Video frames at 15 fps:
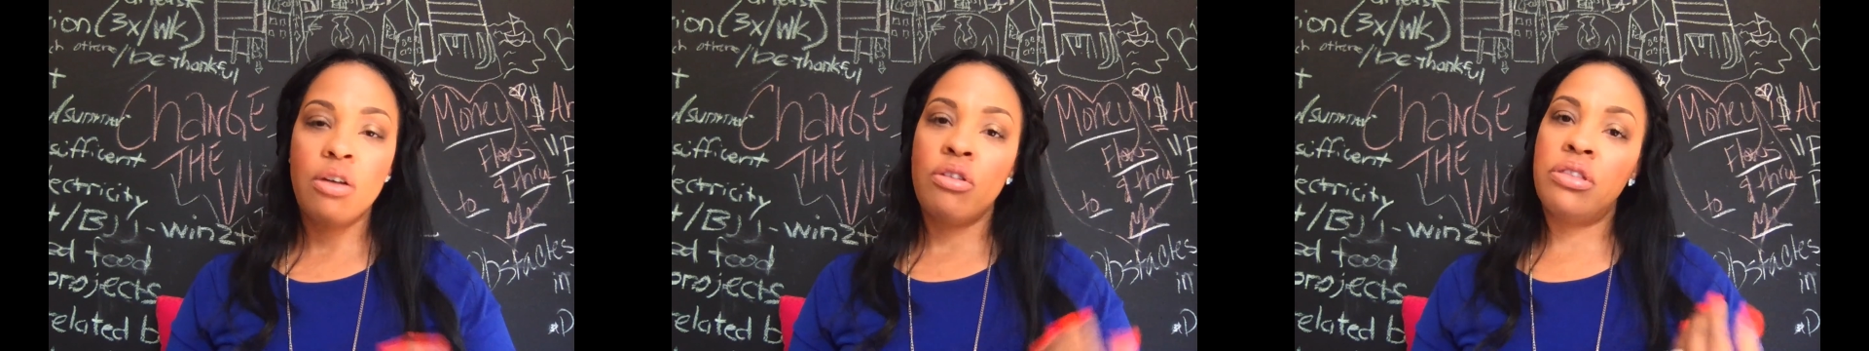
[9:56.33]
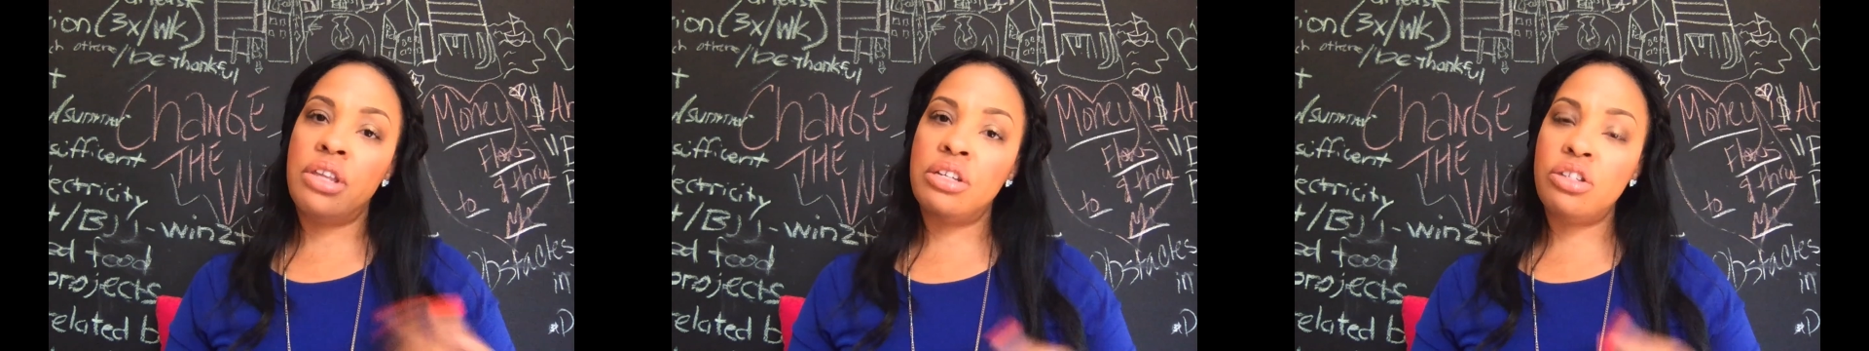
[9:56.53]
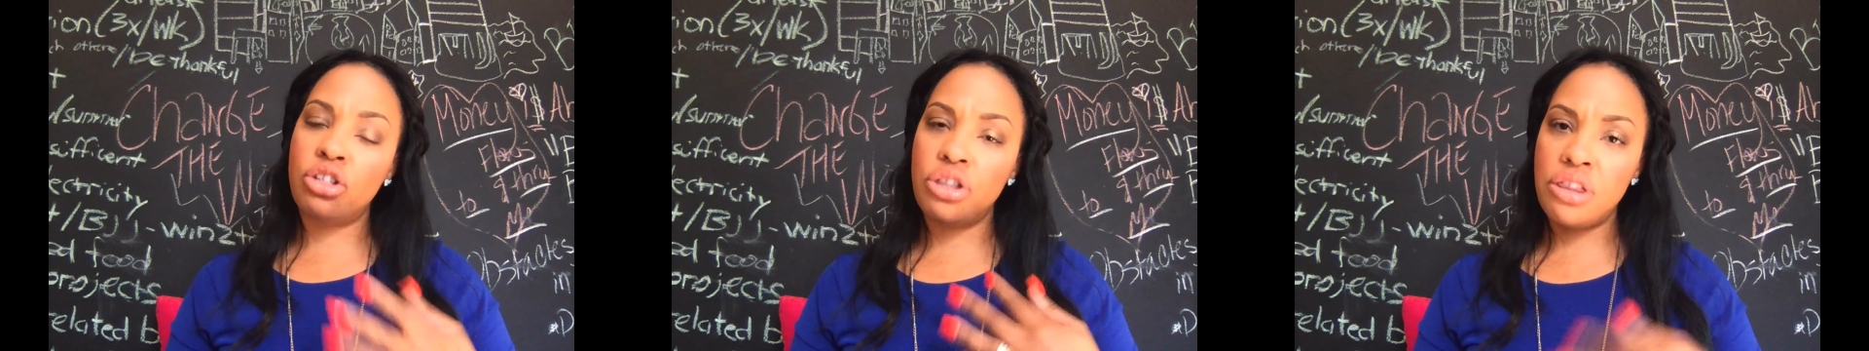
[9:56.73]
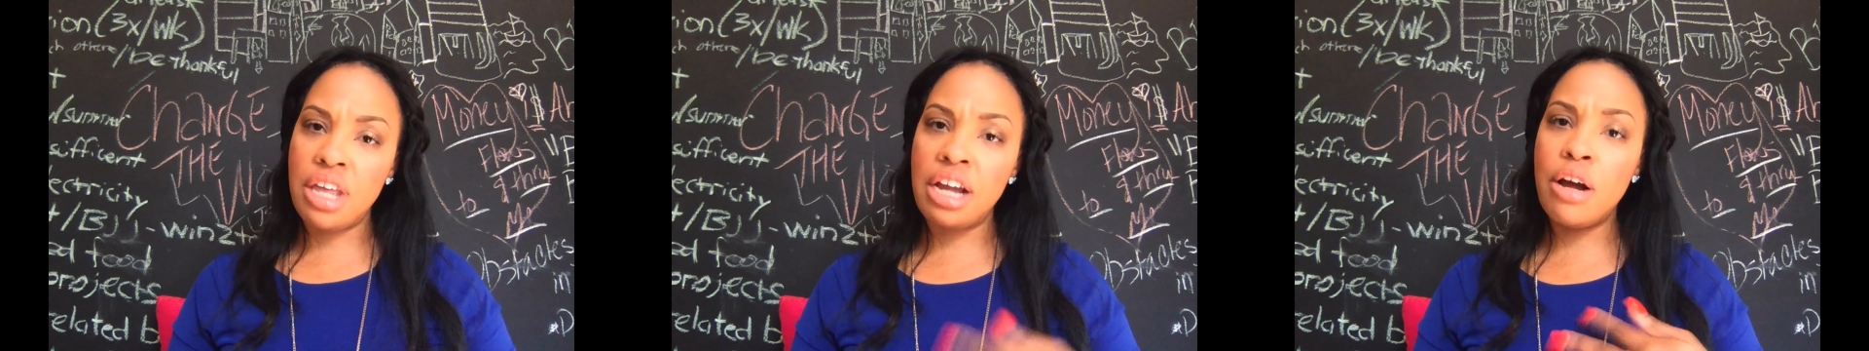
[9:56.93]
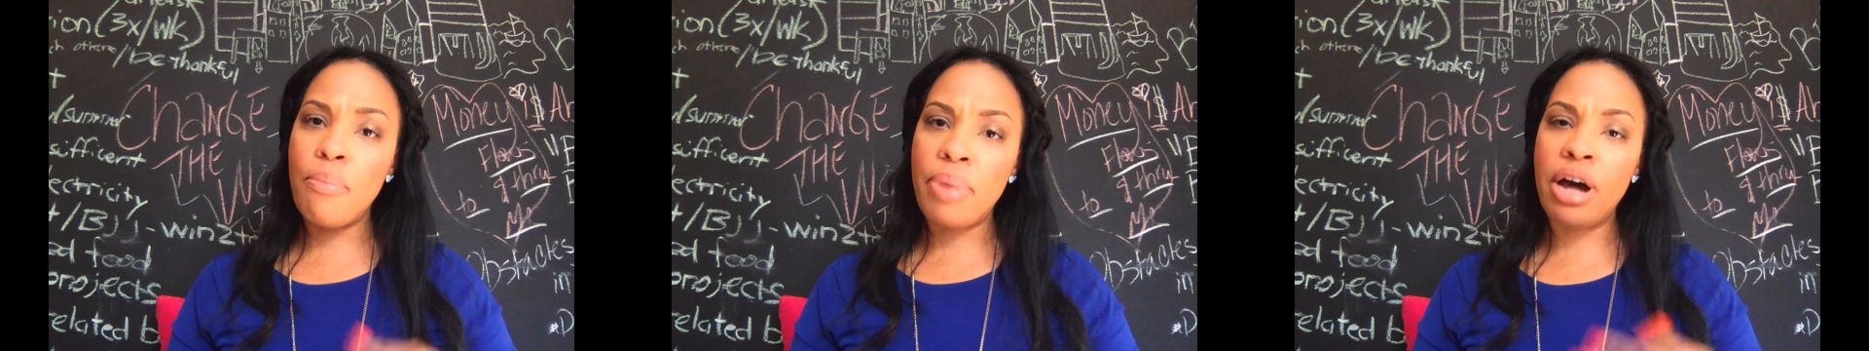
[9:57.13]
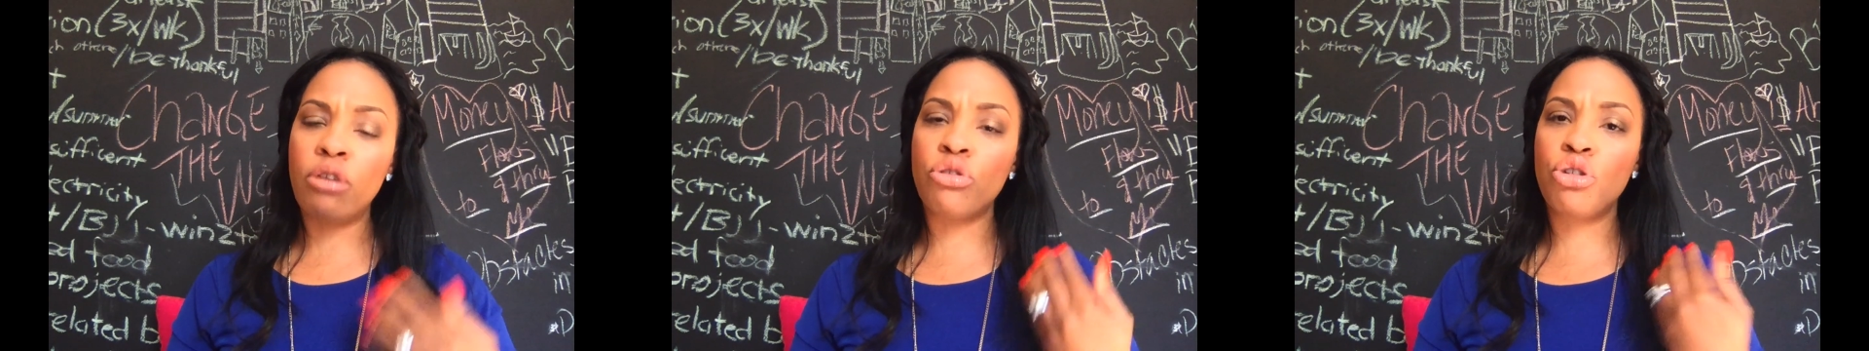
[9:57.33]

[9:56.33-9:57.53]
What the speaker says: There's a thing about